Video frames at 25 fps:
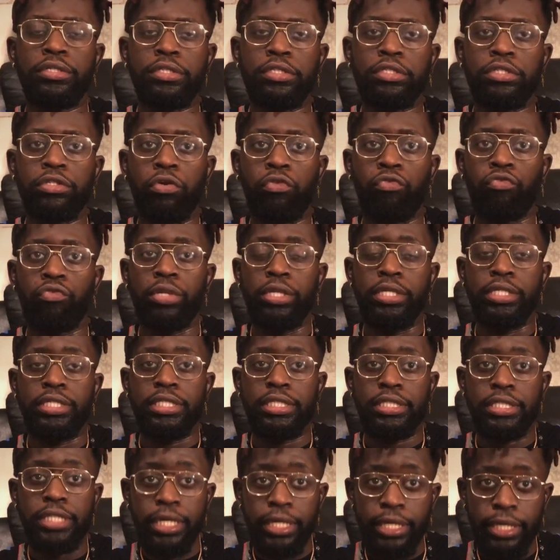So really
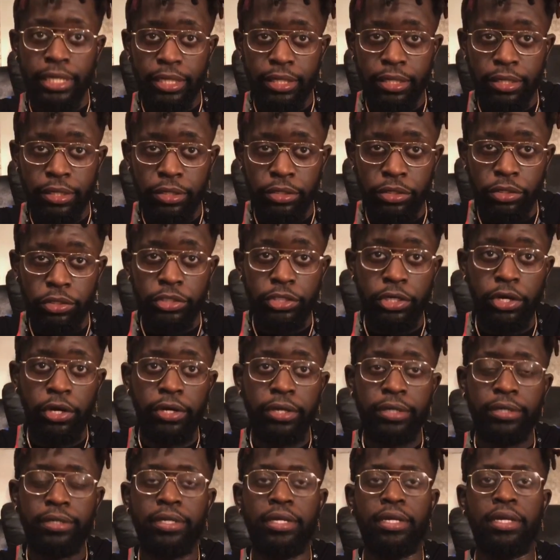study your
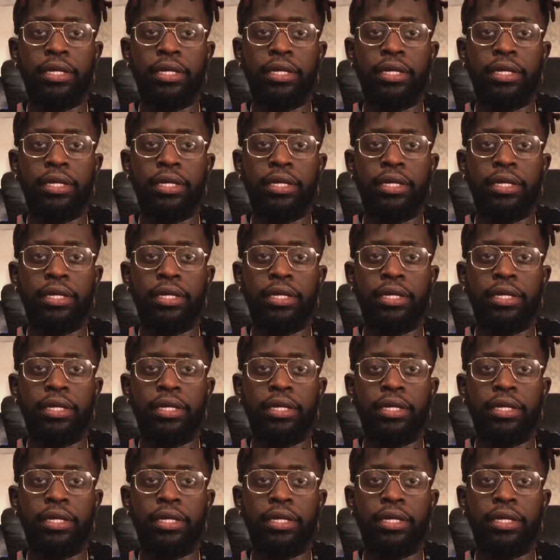chart,